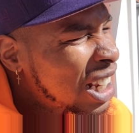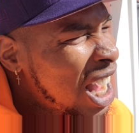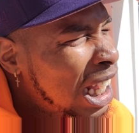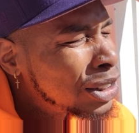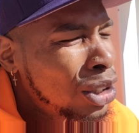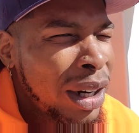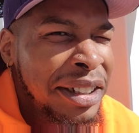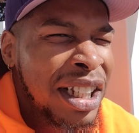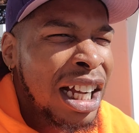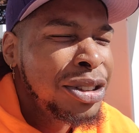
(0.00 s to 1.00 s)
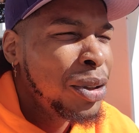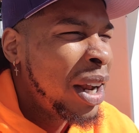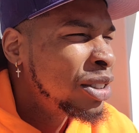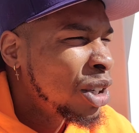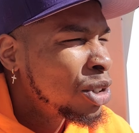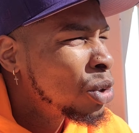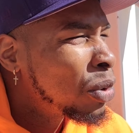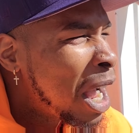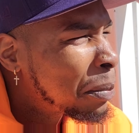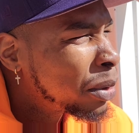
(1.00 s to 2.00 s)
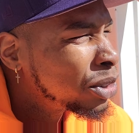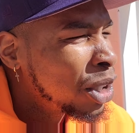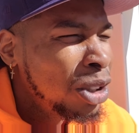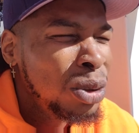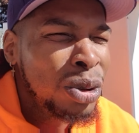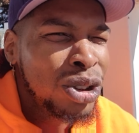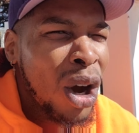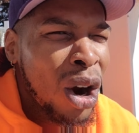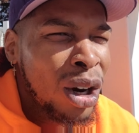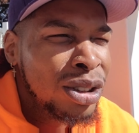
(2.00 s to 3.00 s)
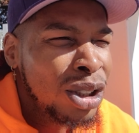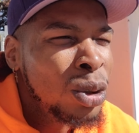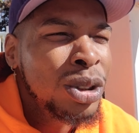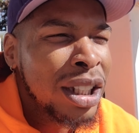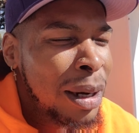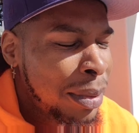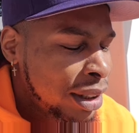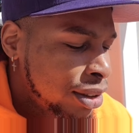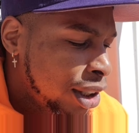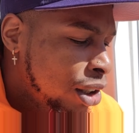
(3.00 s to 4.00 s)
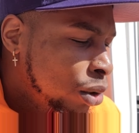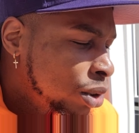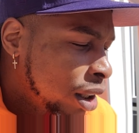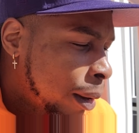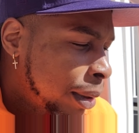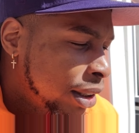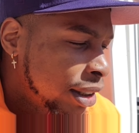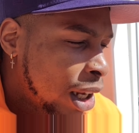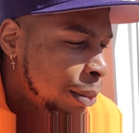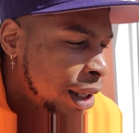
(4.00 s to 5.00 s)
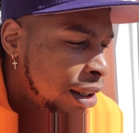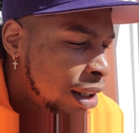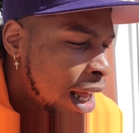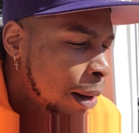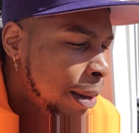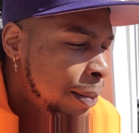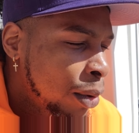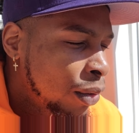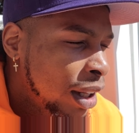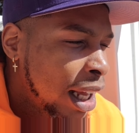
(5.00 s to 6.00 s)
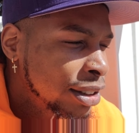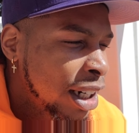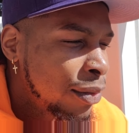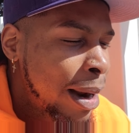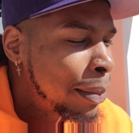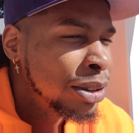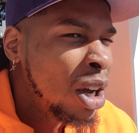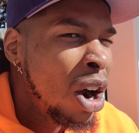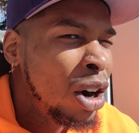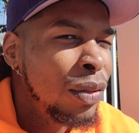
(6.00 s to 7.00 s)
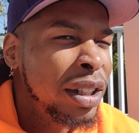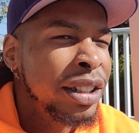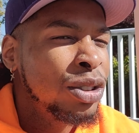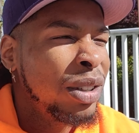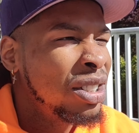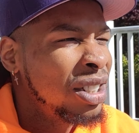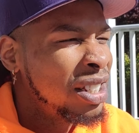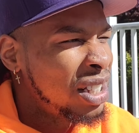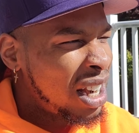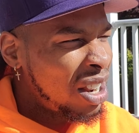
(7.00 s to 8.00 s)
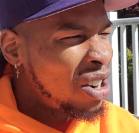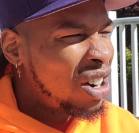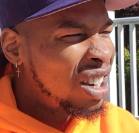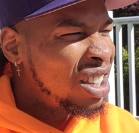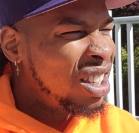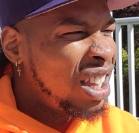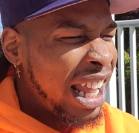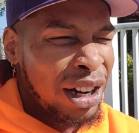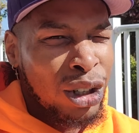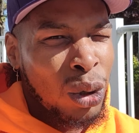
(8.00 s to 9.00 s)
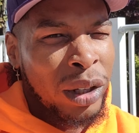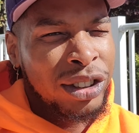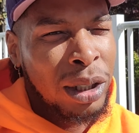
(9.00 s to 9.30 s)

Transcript: content creators. Content creators are the new rappers. They're the new stars, the new celebrities. They're the new celebrities now, man. A lot of people are realizing that rappers aren't really as rich as they say they are. And they're doing it to